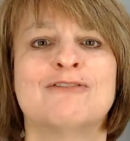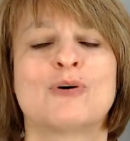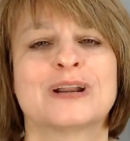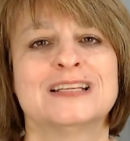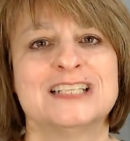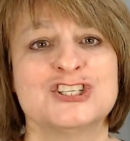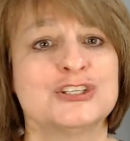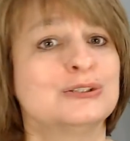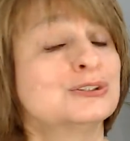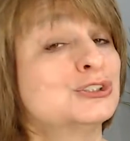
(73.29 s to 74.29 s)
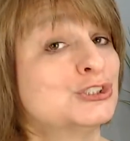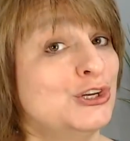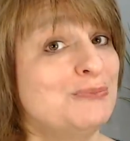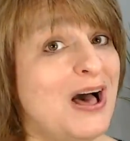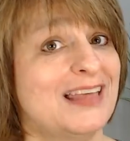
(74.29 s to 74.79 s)
for an additional
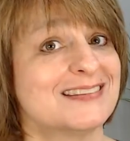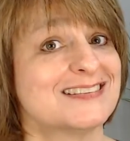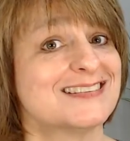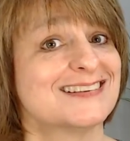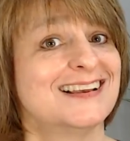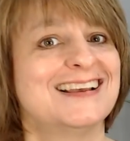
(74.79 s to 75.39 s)
2 months